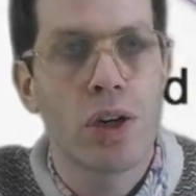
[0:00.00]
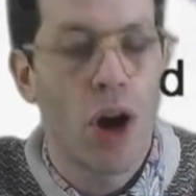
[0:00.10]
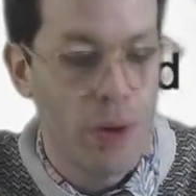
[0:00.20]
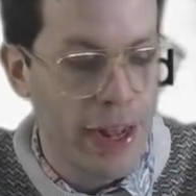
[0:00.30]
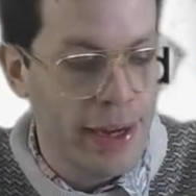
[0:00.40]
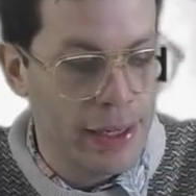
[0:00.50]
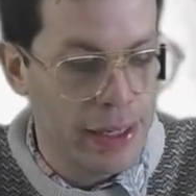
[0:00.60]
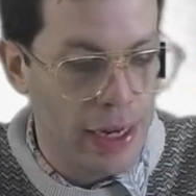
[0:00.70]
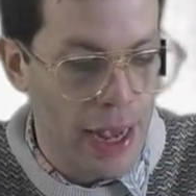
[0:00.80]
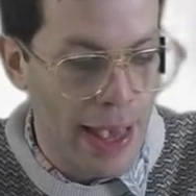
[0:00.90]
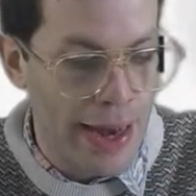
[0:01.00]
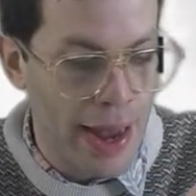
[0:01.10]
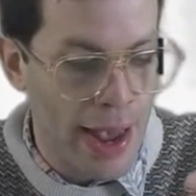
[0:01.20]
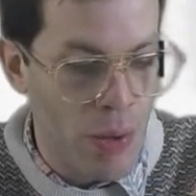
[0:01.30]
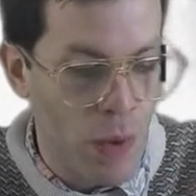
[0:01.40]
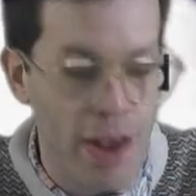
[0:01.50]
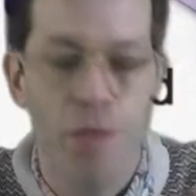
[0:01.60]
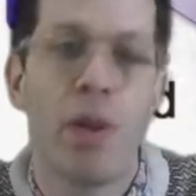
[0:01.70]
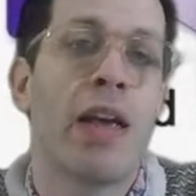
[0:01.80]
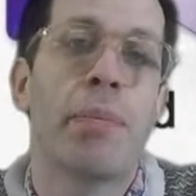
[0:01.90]
codec and a way
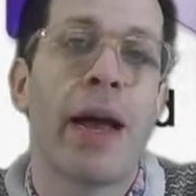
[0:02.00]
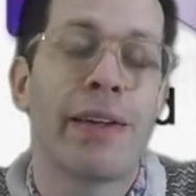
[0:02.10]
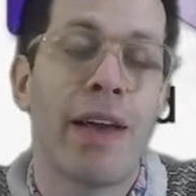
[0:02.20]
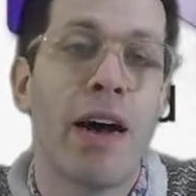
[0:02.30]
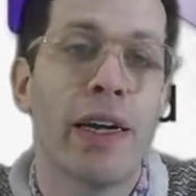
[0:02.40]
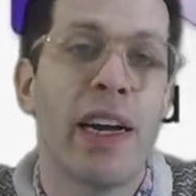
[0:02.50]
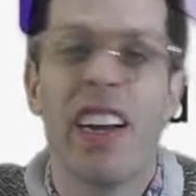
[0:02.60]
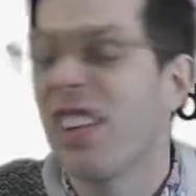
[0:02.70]
of playing back data,